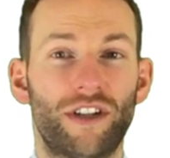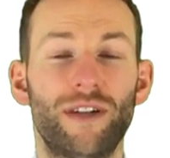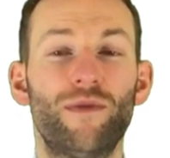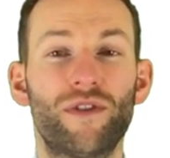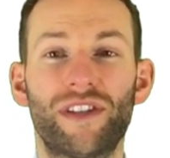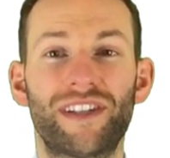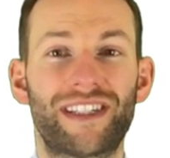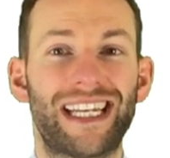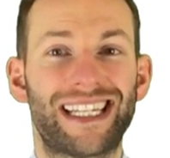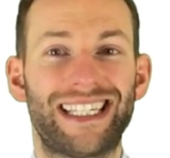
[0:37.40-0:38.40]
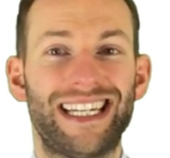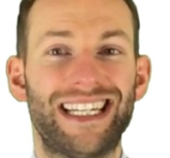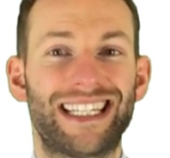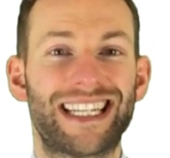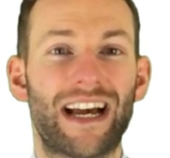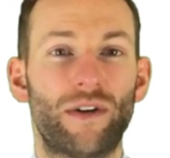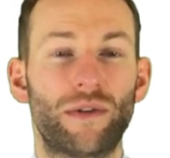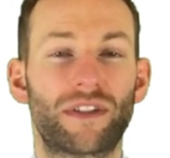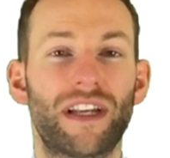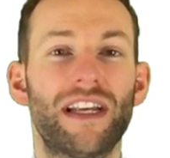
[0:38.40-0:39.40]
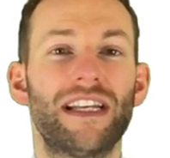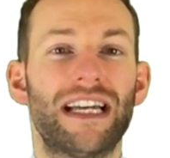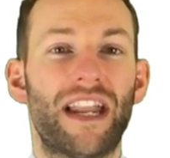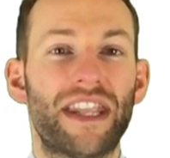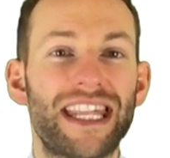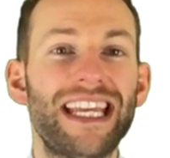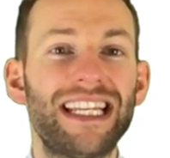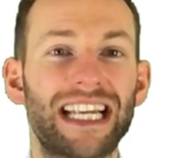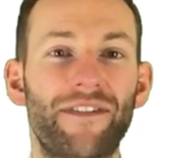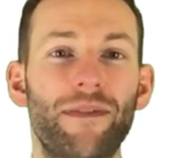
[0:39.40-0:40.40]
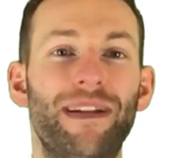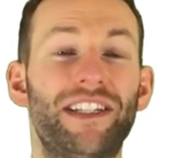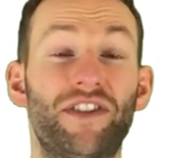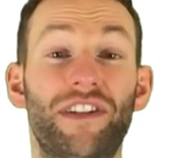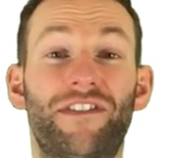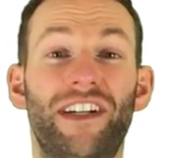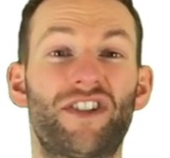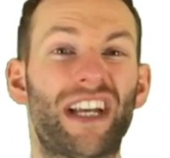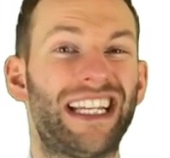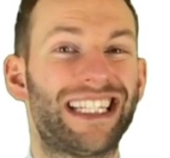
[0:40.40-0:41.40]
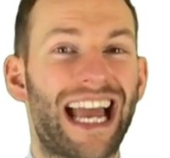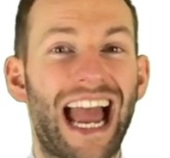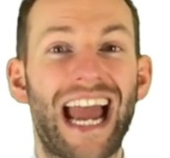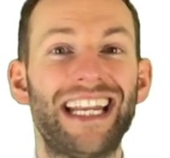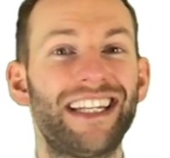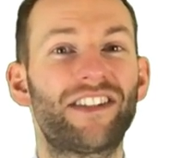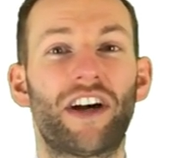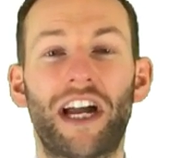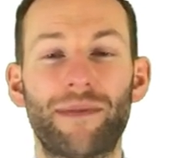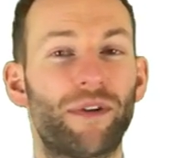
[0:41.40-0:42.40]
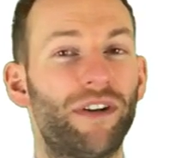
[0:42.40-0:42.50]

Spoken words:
no more than 16 cells. And these have the ability to differentiate into any type